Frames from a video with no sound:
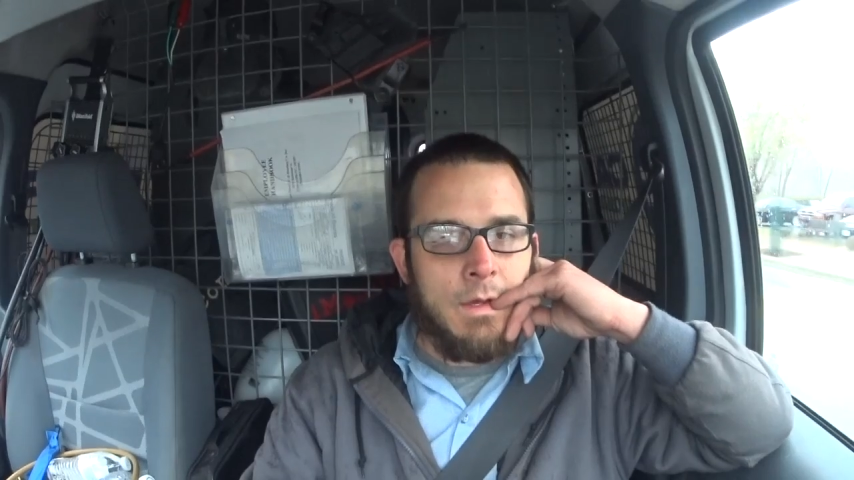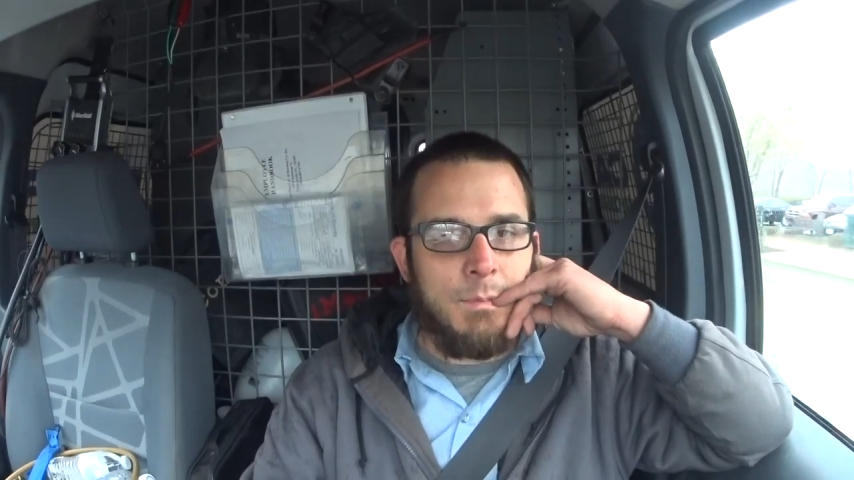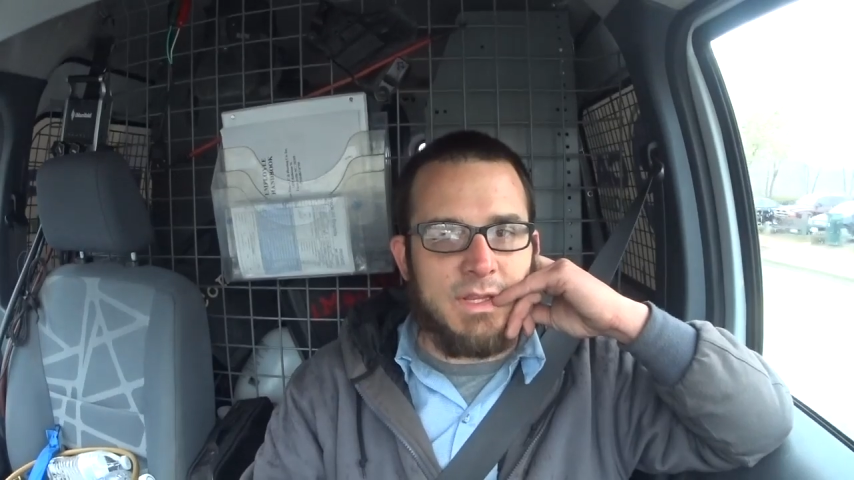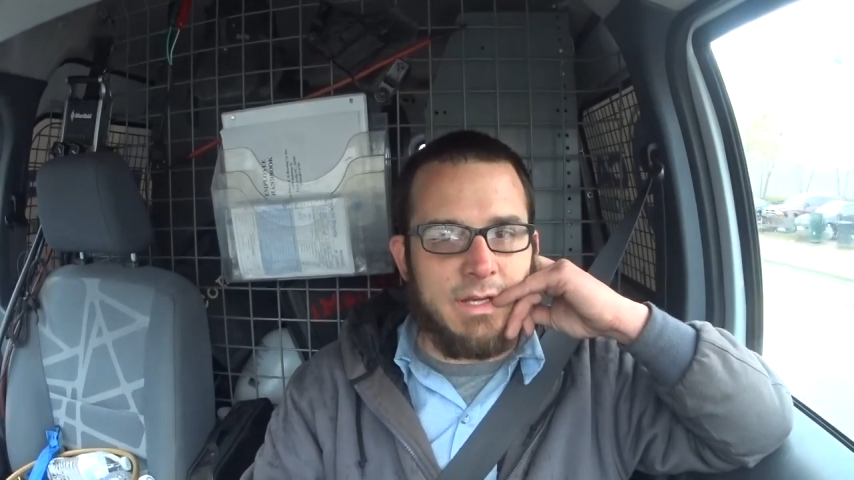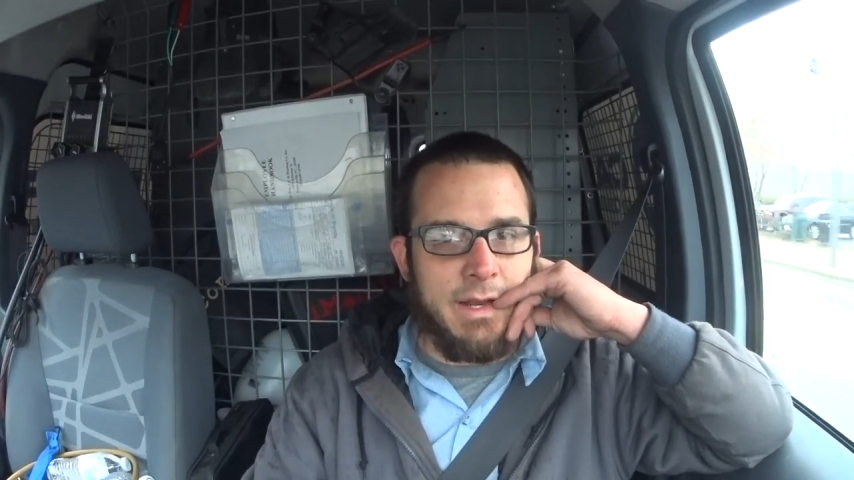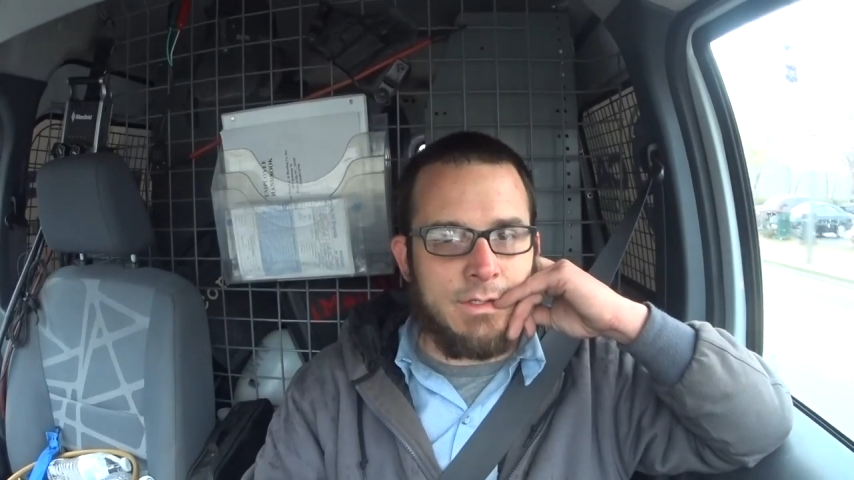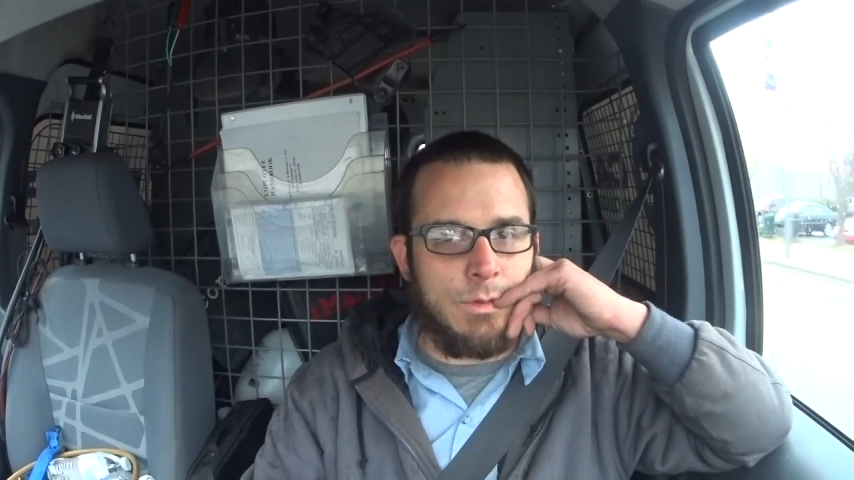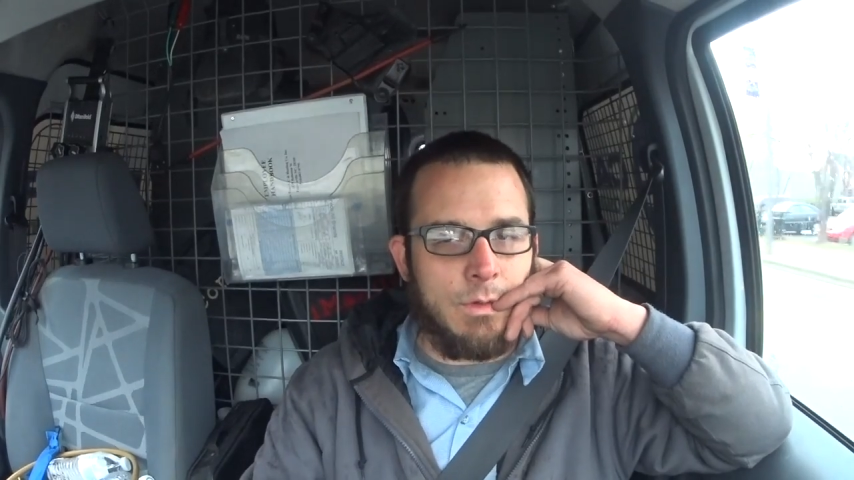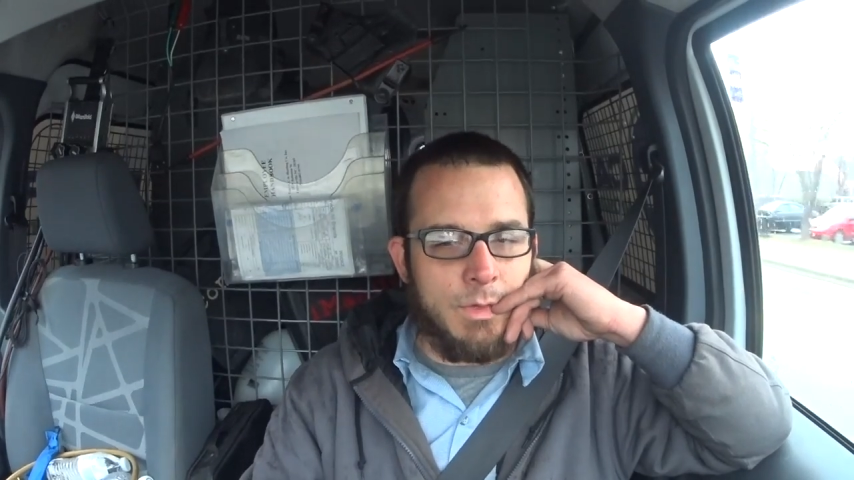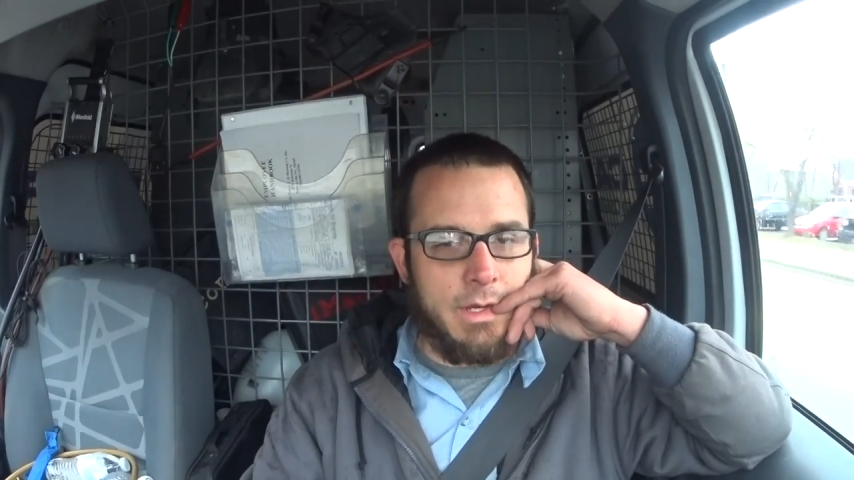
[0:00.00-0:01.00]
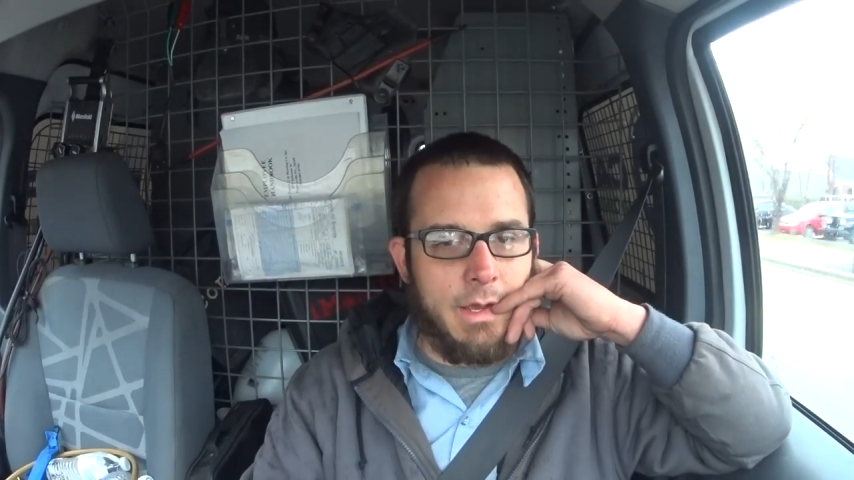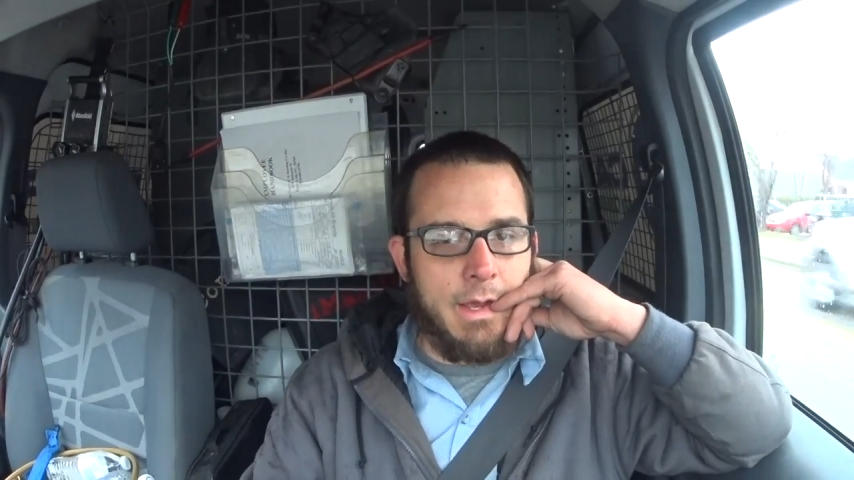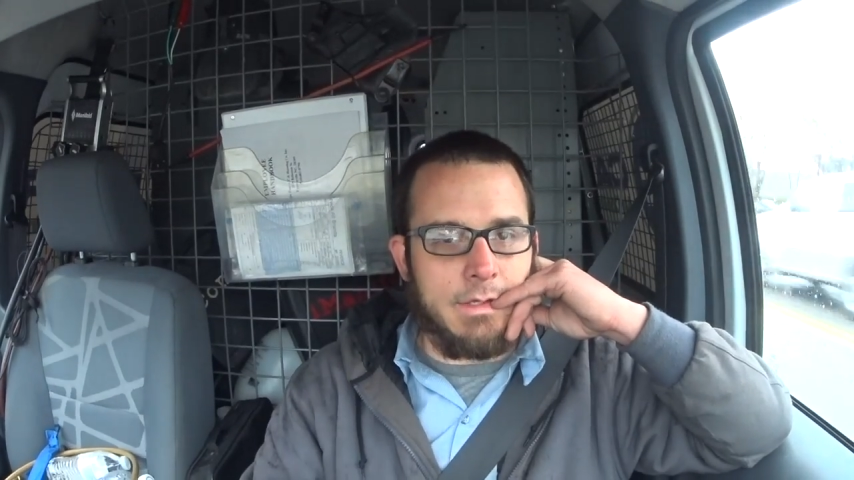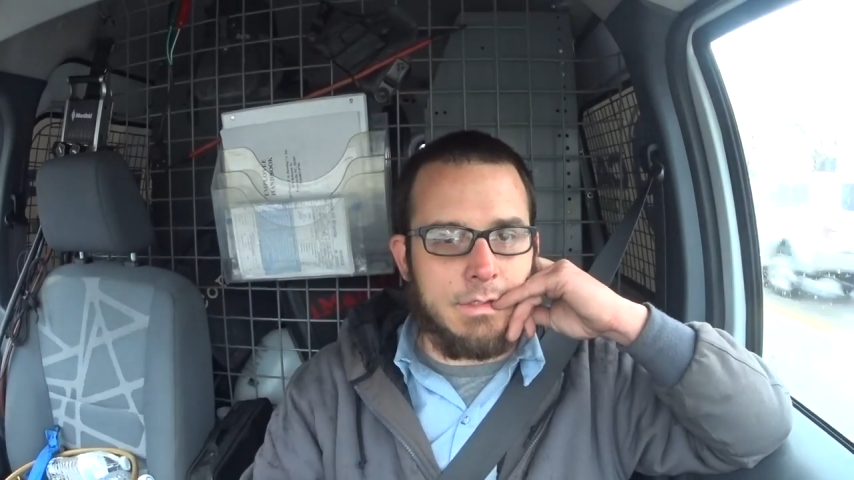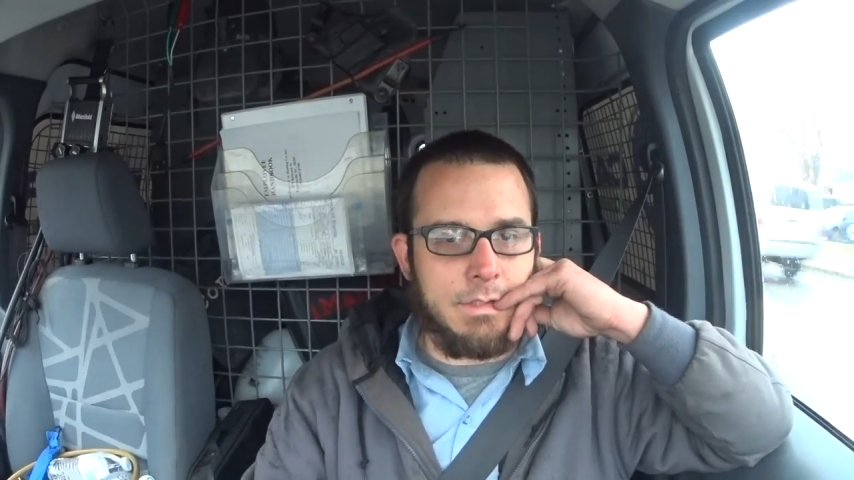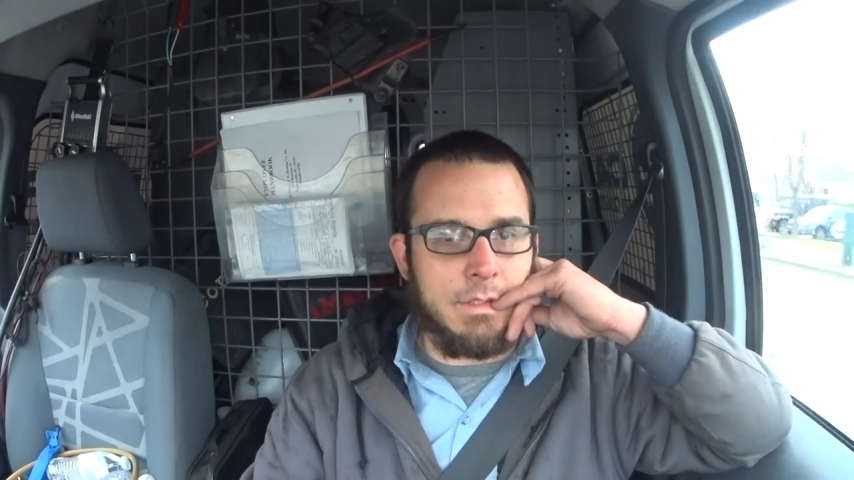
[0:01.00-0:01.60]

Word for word: But the next one we got